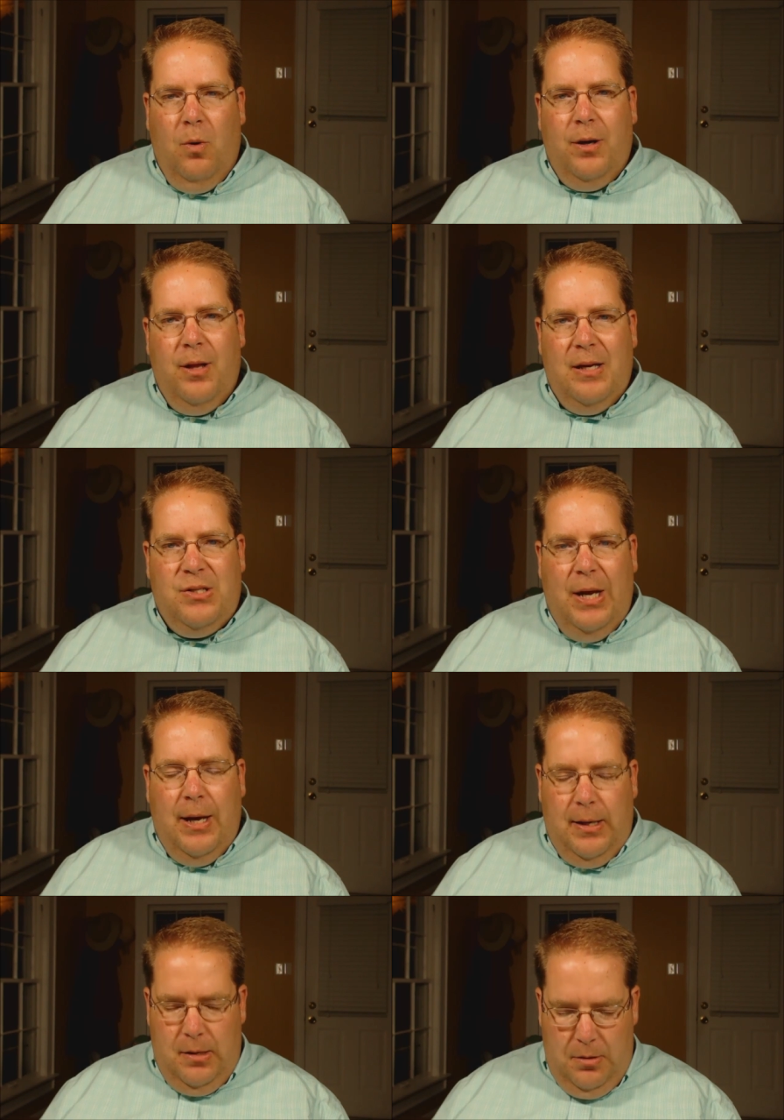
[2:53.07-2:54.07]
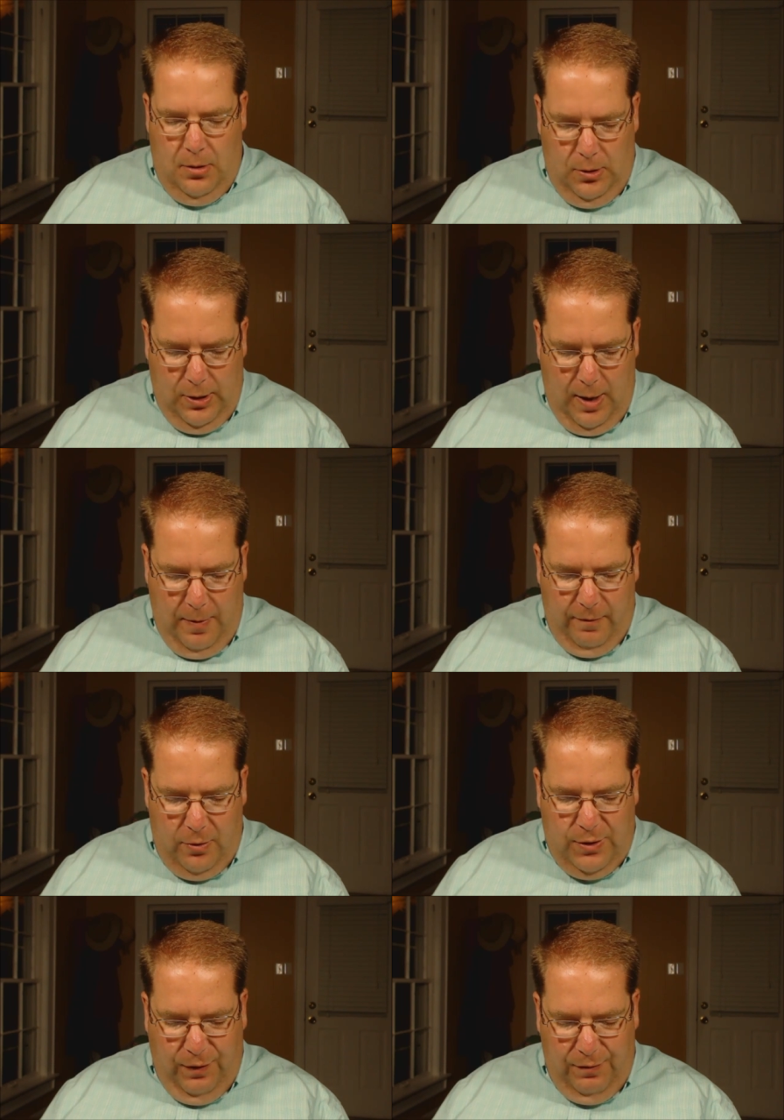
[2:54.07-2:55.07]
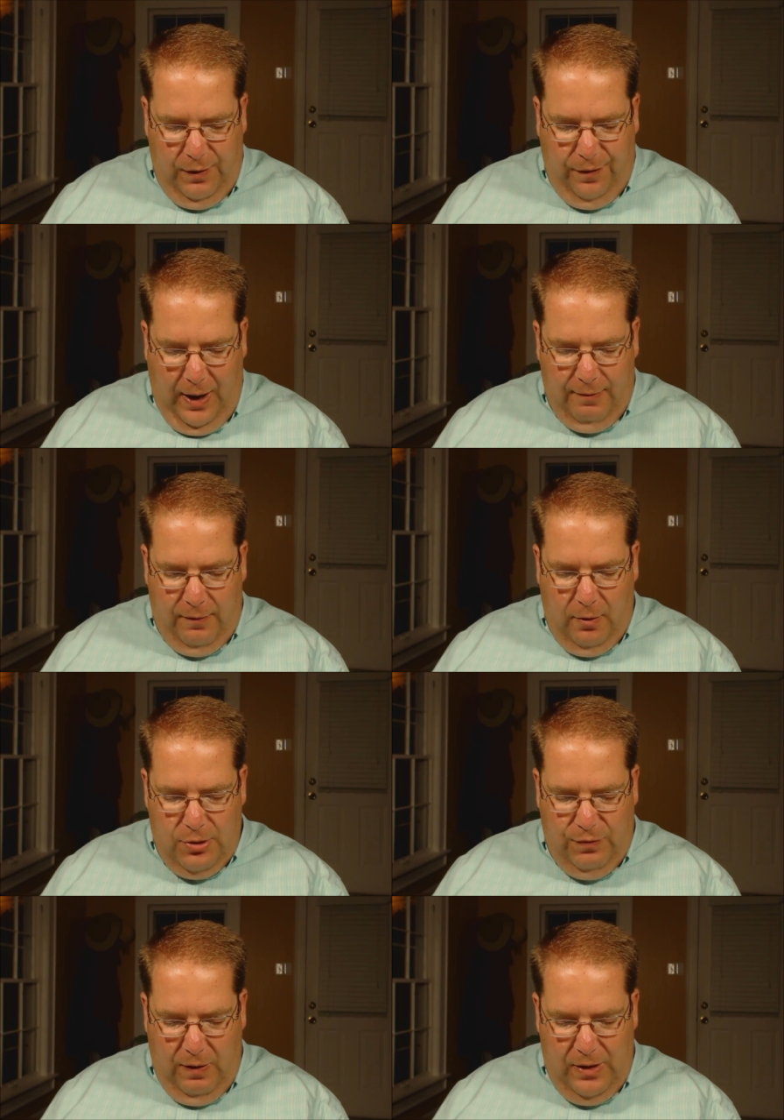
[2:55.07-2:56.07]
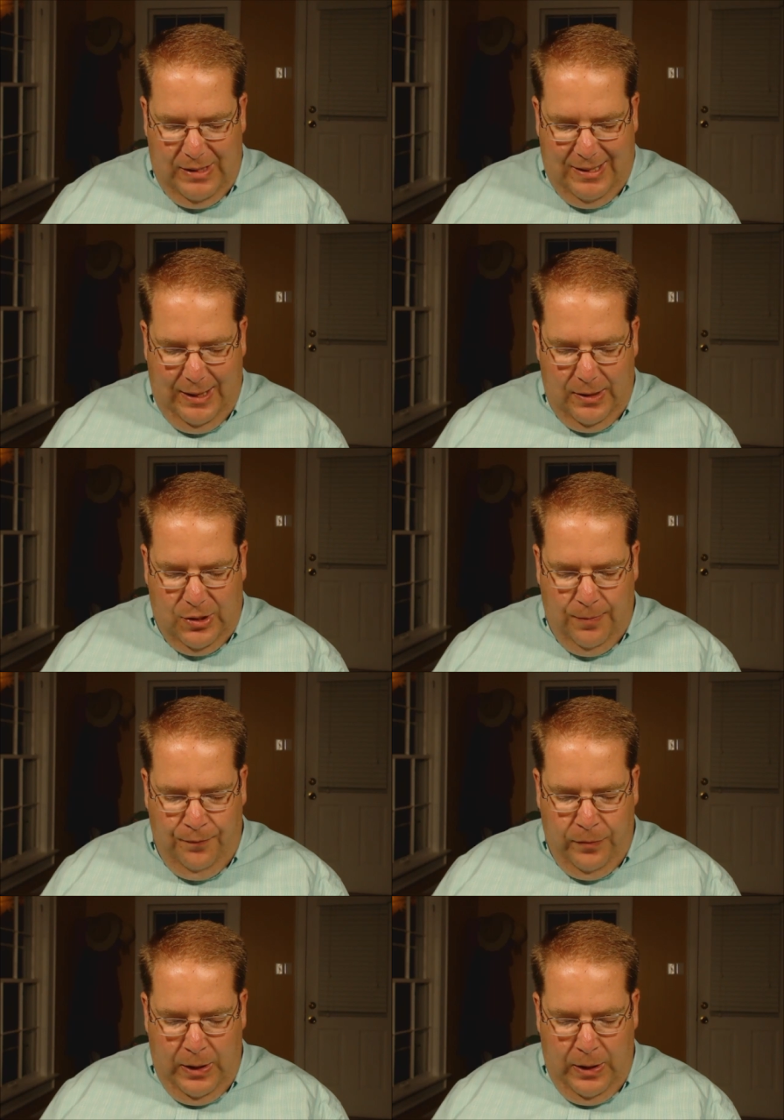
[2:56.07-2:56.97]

what do they say? Look up at verse fifty-five and verse fifty-six.